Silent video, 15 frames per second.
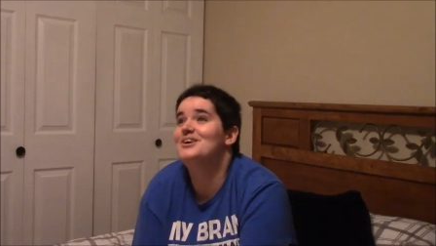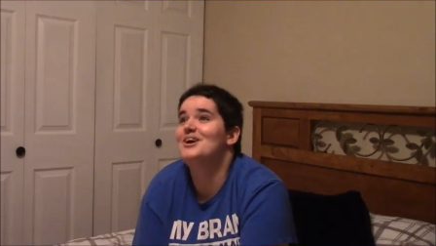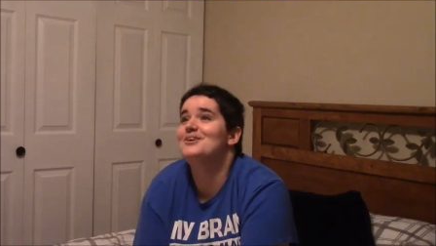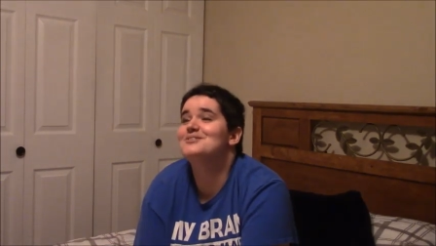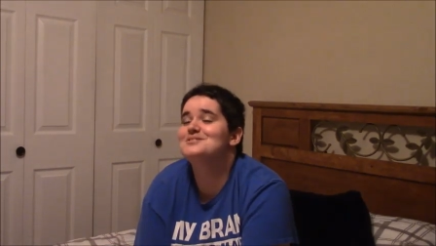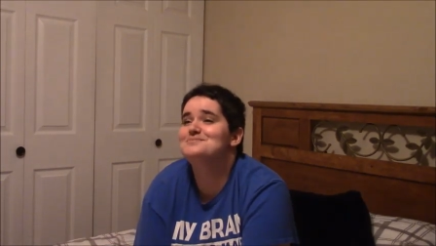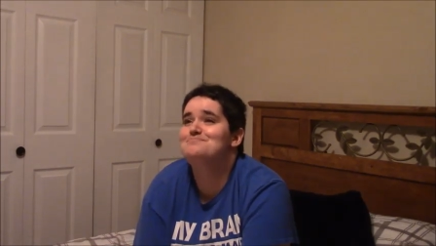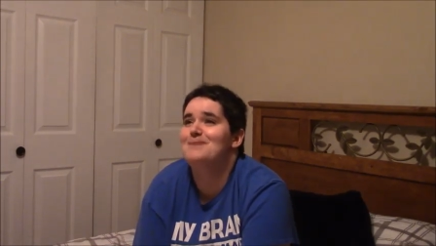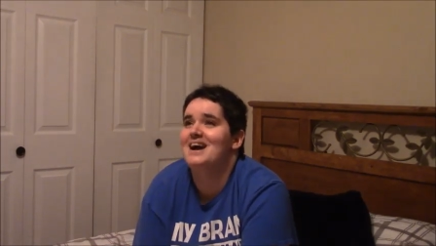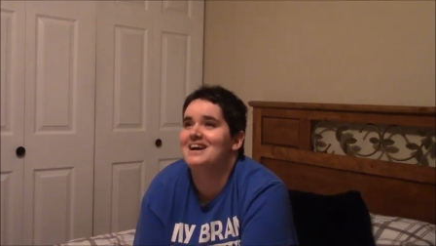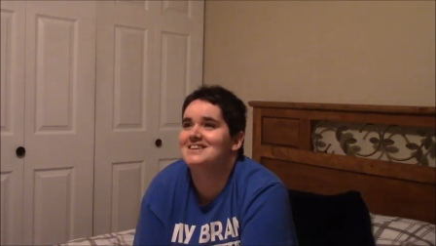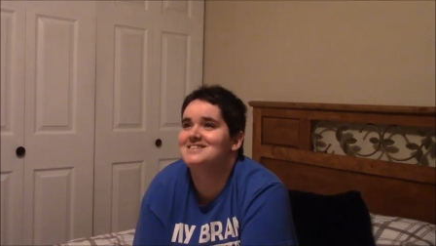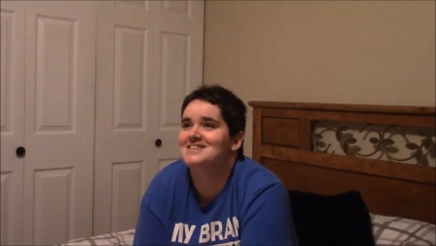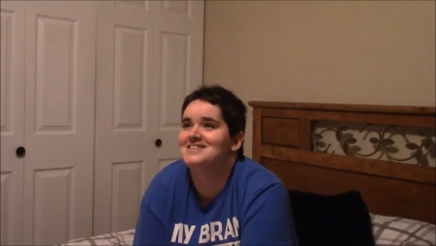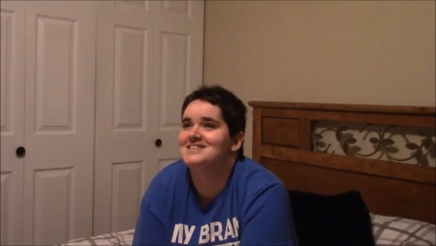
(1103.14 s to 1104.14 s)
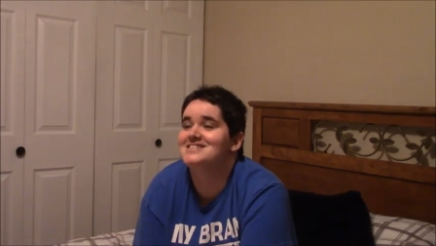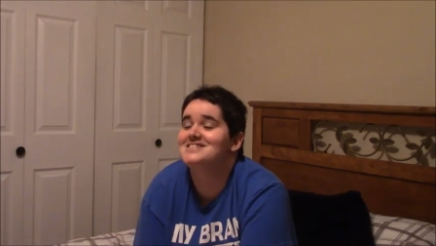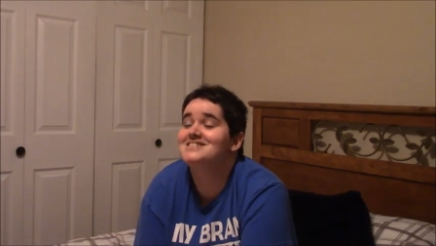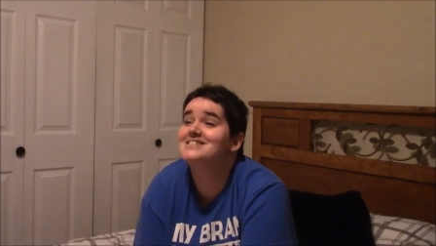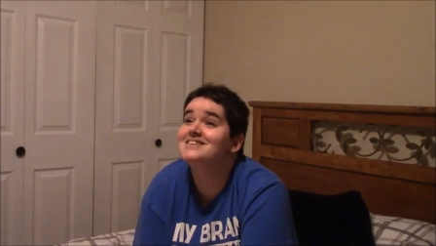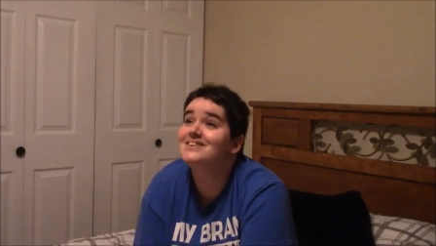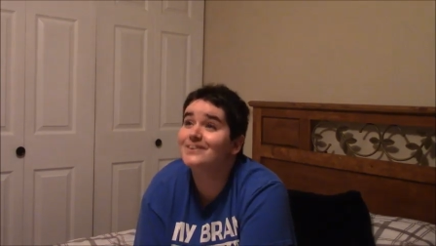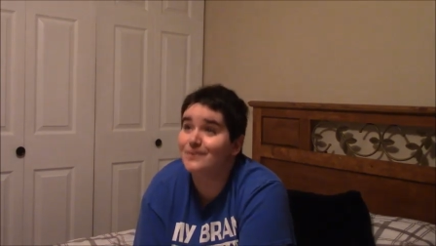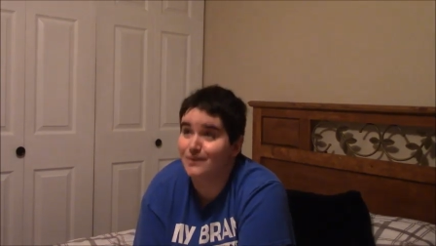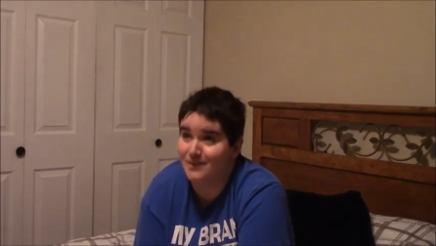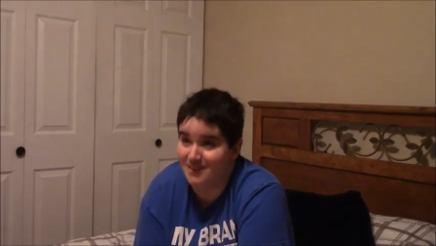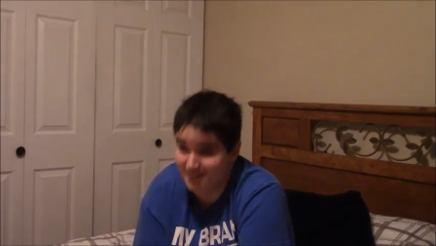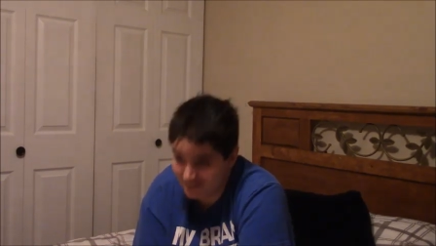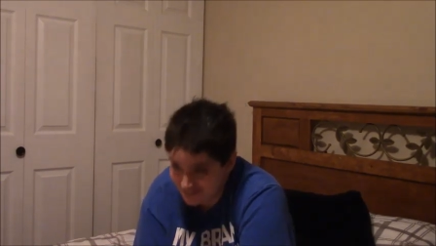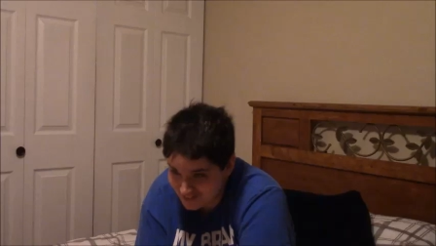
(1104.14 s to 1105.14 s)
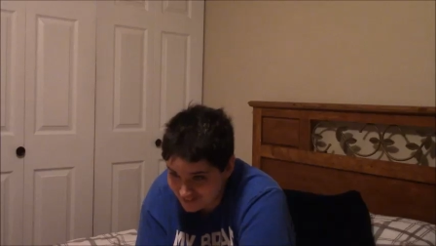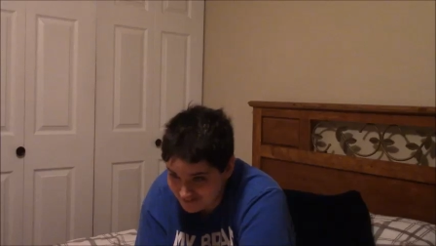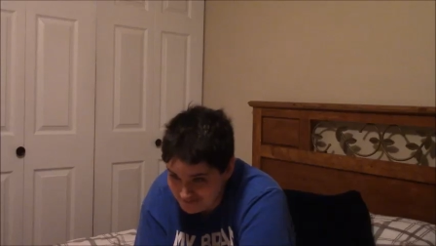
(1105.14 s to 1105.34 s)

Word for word: goes back to the school.